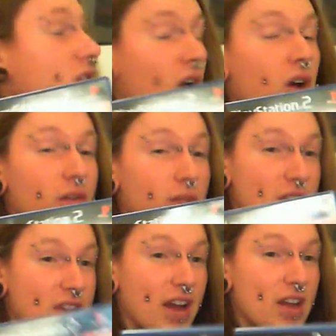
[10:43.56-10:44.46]
heard of this
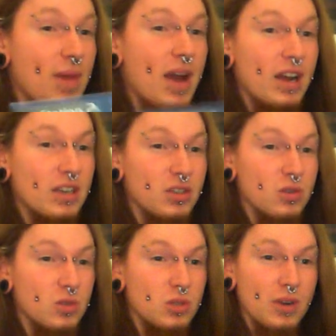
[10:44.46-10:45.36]
game at
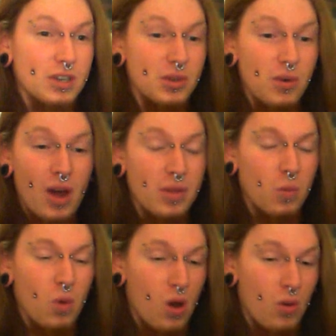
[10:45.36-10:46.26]
all, so when I saw it out in the
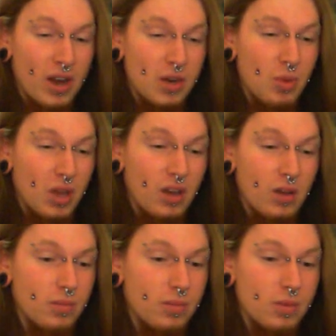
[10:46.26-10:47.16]
world I had to pick it
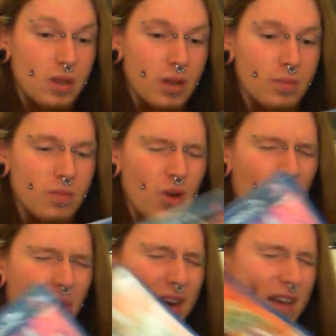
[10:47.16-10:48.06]
up. I
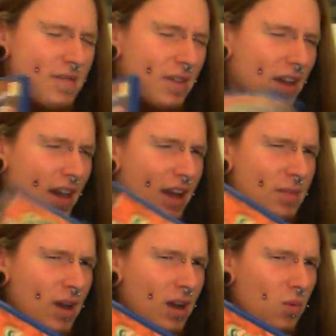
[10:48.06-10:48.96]
believe it
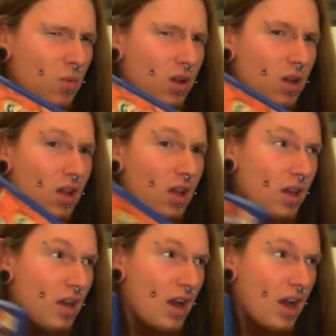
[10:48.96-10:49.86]
came out
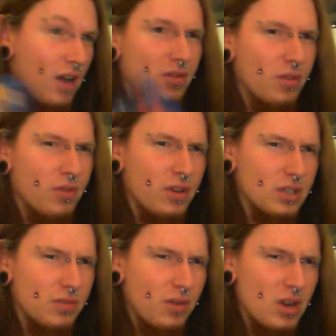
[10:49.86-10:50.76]
after the
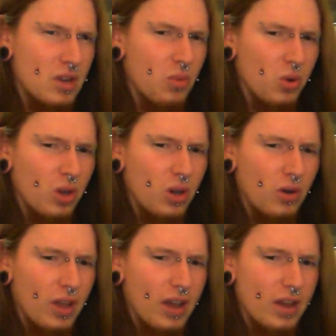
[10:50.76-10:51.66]
first 3
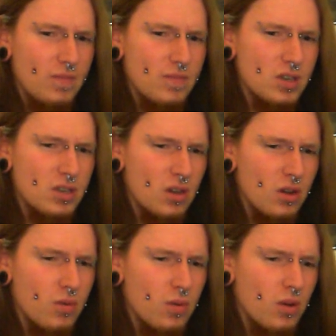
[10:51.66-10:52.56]
Budokai games,
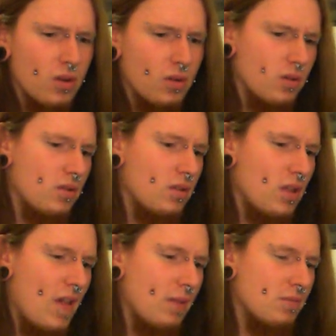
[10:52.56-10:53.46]
so
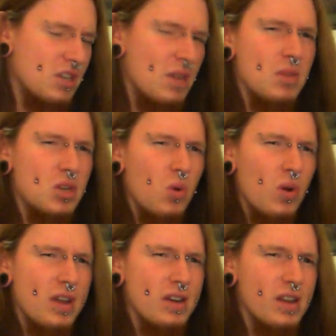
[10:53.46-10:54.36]
it was in
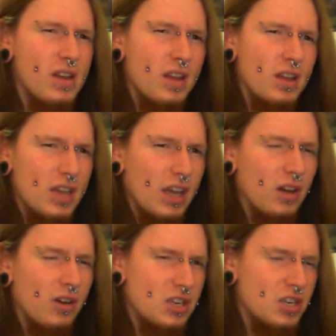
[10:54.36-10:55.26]
between
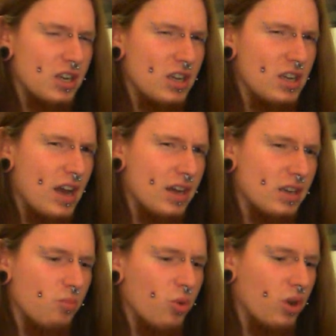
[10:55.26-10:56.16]
Tenkaichi
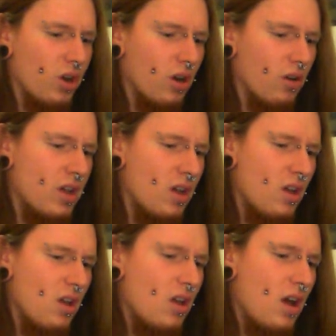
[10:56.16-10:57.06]
and Budokai,
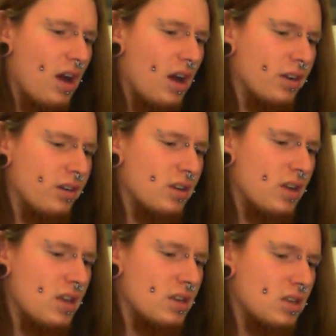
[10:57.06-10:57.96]
and
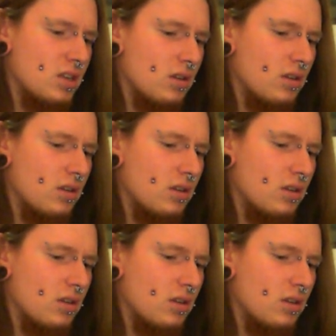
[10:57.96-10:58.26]
it's